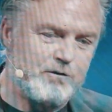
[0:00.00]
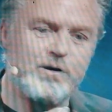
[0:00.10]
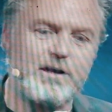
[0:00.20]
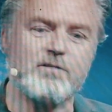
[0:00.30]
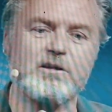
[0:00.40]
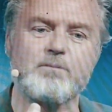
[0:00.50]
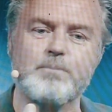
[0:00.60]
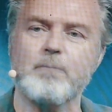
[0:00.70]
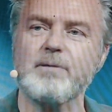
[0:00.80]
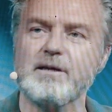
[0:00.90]
to get this
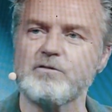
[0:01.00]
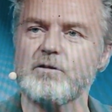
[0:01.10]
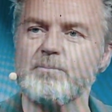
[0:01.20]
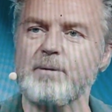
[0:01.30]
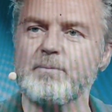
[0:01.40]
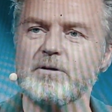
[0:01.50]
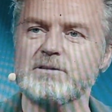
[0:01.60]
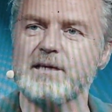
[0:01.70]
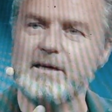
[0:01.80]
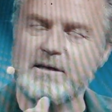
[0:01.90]
public so that people can say,
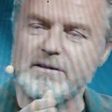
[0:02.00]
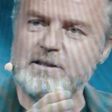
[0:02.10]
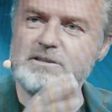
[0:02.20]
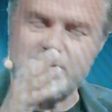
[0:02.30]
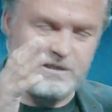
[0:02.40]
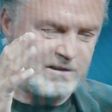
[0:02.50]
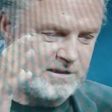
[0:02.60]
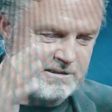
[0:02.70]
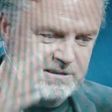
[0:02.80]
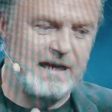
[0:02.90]
this is
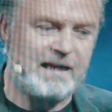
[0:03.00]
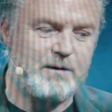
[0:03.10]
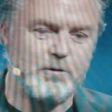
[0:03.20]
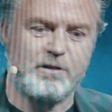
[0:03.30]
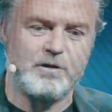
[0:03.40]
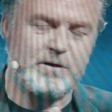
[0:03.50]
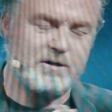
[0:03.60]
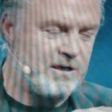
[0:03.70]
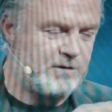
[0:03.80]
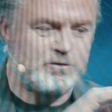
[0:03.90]
exactly what there is.
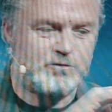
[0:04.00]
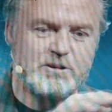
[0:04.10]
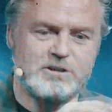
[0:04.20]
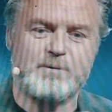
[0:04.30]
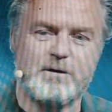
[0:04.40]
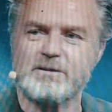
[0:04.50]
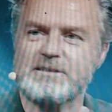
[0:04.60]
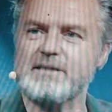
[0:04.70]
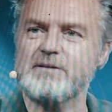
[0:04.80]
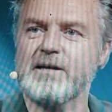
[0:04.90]
Here's the
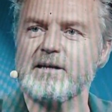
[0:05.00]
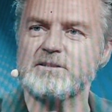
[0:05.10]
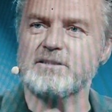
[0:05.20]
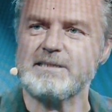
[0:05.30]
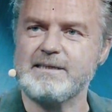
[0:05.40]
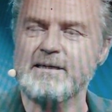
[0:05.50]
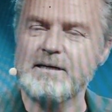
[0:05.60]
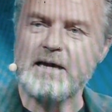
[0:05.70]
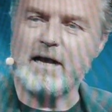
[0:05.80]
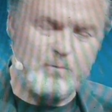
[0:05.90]
transparency, they can see,
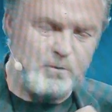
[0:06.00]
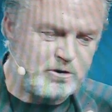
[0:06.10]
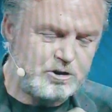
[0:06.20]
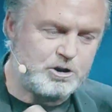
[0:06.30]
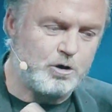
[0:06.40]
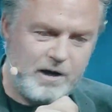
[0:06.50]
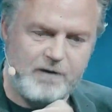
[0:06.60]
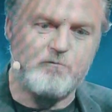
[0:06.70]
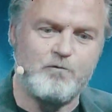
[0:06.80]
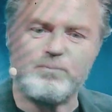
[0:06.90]
and we'll show
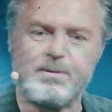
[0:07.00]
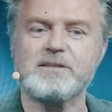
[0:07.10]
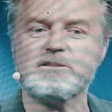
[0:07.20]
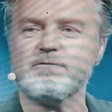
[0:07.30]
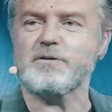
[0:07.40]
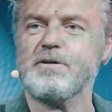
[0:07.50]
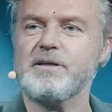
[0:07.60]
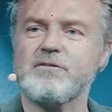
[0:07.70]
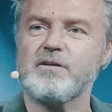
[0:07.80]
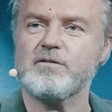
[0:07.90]
every piece of the
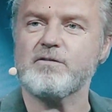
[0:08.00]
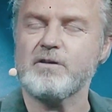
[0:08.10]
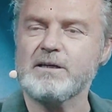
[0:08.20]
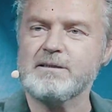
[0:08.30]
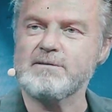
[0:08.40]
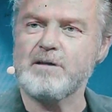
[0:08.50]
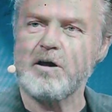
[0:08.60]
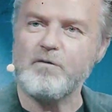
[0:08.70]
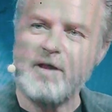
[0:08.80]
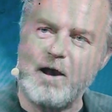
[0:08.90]
details
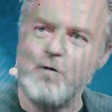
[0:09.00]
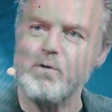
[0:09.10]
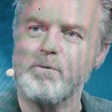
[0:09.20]
of how we're